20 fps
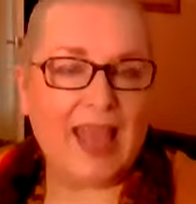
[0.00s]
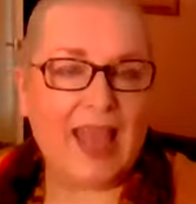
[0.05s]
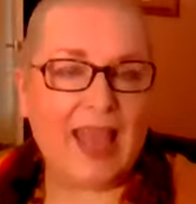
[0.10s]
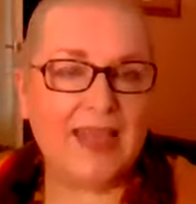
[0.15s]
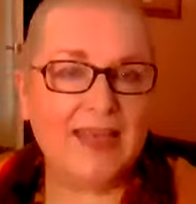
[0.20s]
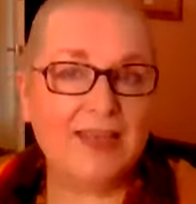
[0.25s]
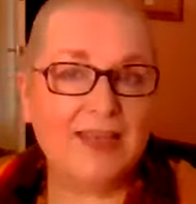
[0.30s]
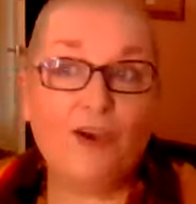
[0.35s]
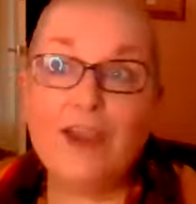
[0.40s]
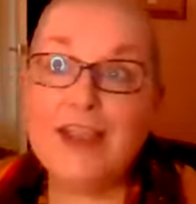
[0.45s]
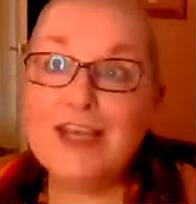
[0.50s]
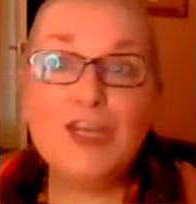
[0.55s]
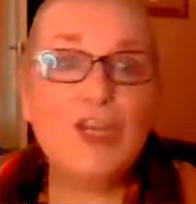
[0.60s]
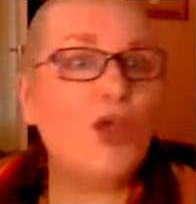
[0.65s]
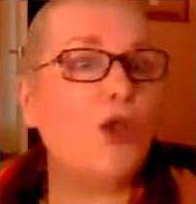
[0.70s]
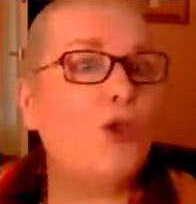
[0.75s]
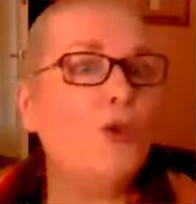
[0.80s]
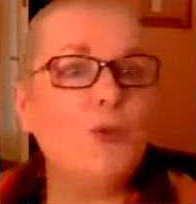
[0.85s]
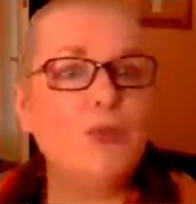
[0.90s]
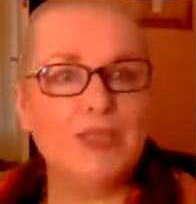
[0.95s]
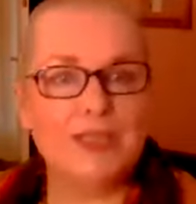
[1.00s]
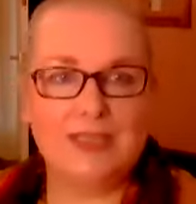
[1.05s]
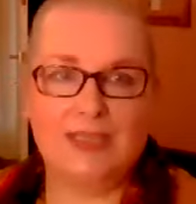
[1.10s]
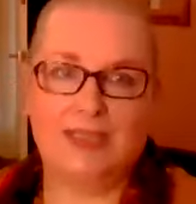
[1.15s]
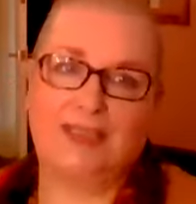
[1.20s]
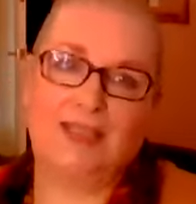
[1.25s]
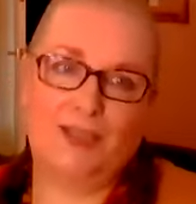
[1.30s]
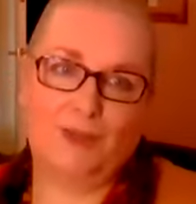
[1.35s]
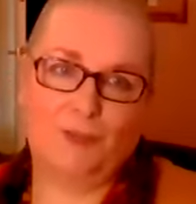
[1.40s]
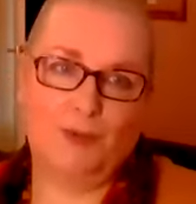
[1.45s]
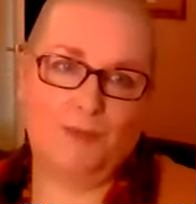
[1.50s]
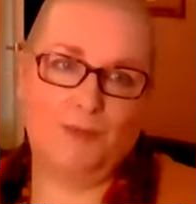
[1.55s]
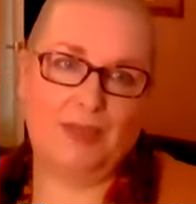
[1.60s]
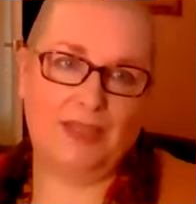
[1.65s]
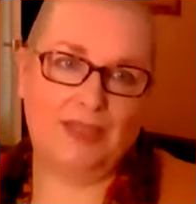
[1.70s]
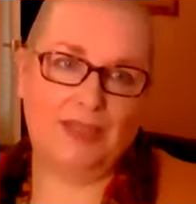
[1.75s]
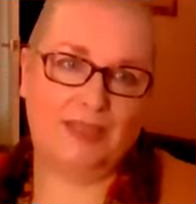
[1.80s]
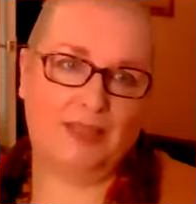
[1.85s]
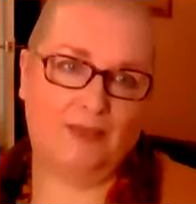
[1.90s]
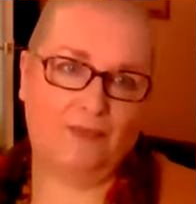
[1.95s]
And I know this is going to be
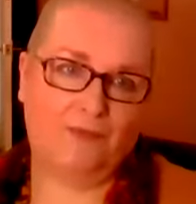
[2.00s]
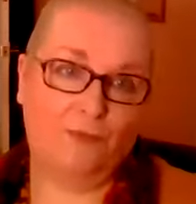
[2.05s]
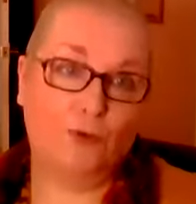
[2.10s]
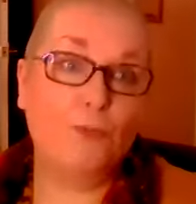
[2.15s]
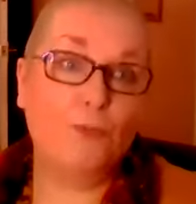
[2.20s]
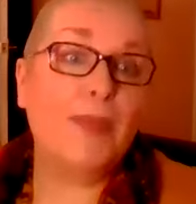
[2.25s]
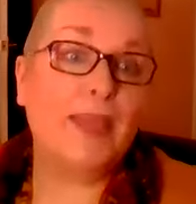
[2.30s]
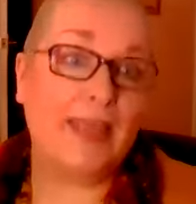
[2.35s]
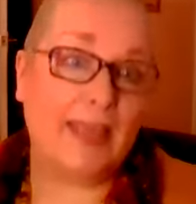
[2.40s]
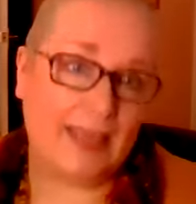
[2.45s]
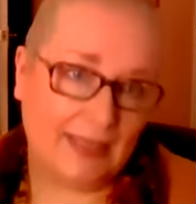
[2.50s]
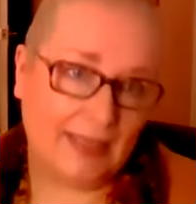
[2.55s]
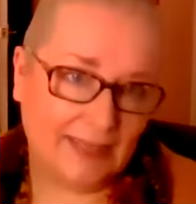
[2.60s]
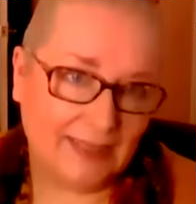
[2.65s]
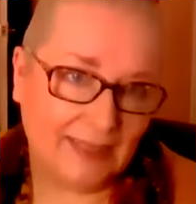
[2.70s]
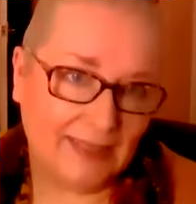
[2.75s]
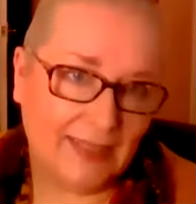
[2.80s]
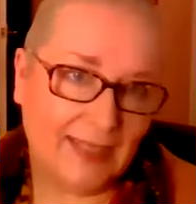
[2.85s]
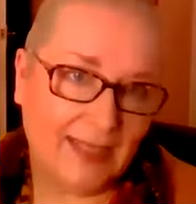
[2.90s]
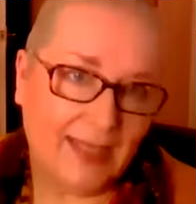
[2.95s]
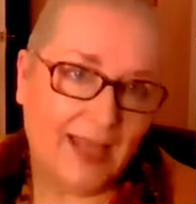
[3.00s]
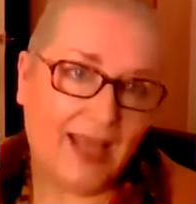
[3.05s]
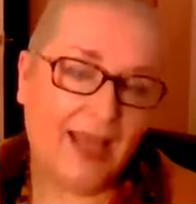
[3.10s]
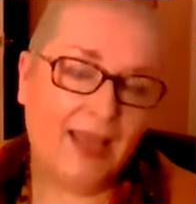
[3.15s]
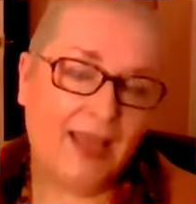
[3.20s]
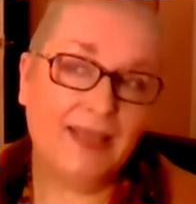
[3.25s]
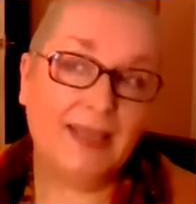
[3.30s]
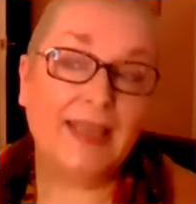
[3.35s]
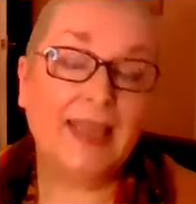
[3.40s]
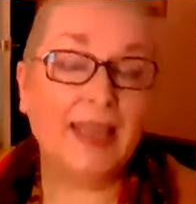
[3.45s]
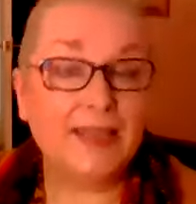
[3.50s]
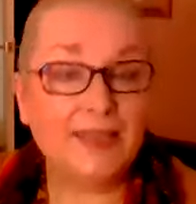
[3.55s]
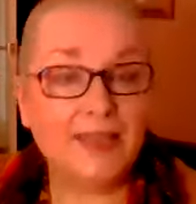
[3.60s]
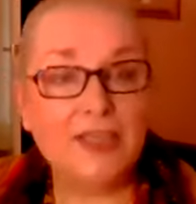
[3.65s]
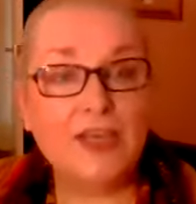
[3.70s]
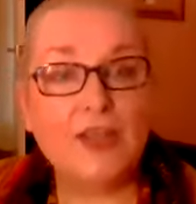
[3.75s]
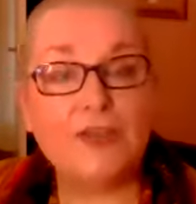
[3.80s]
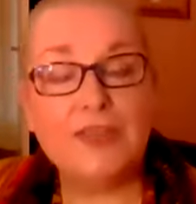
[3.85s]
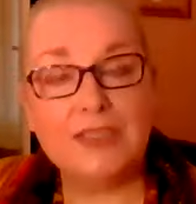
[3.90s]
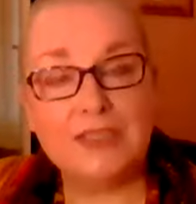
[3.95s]
better for me. And again,
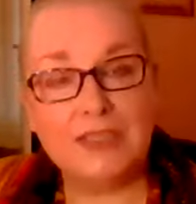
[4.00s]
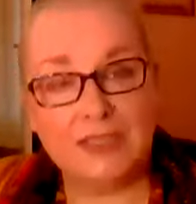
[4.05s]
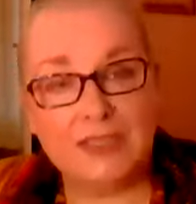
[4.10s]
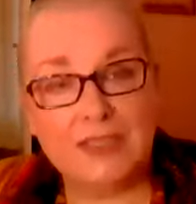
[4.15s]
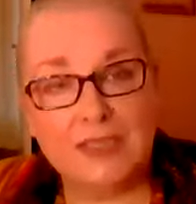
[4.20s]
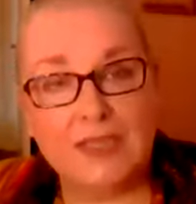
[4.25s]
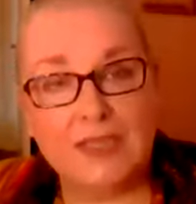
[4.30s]
this is